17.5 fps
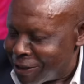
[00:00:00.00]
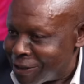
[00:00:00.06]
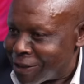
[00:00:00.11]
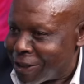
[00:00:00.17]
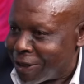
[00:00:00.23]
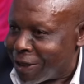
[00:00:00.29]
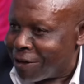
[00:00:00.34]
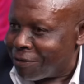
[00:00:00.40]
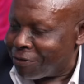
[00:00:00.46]
in
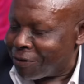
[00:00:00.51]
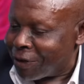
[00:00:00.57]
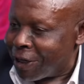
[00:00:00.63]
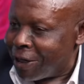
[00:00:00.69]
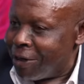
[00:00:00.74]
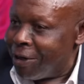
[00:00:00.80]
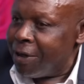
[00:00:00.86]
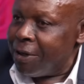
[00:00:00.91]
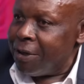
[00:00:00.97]
South Africa
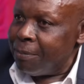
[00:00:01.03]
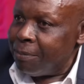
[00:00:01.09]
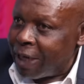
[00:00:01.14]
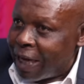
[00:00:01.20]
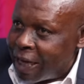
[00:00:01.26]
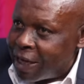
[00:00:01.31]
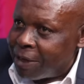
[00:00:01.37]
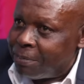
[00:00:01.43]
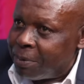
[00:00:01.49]

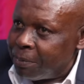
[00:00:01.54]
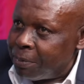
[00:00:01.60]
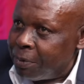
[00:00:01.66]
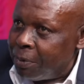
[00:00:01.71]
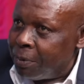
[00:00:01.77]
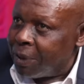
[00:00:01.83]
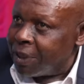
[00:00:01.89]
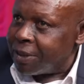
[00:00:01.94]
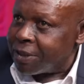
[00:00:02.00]
black people
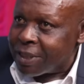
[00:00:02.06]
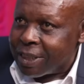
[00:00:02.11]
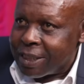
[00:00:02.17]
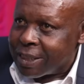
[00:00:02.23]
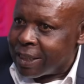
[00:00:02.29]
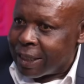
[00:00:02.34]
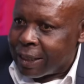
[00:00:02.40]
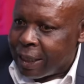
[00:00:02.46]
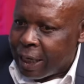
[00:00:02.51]
were
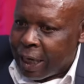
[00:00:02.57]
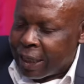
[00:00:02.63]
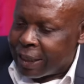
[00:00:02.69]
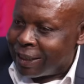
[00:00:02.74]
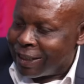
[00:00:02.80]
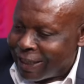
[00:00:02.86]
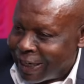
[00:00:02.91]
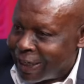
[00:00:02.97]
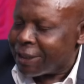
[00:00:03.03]
treated like
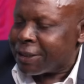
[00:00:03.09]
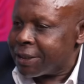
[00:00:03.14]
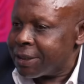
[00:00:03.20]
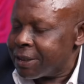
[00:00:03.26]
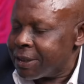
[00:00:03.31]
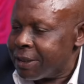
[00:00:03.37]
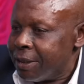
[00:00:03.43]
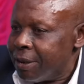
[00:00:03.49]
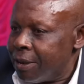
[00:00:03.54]

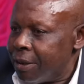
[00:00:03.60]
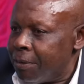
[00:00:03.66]
trash, yeah.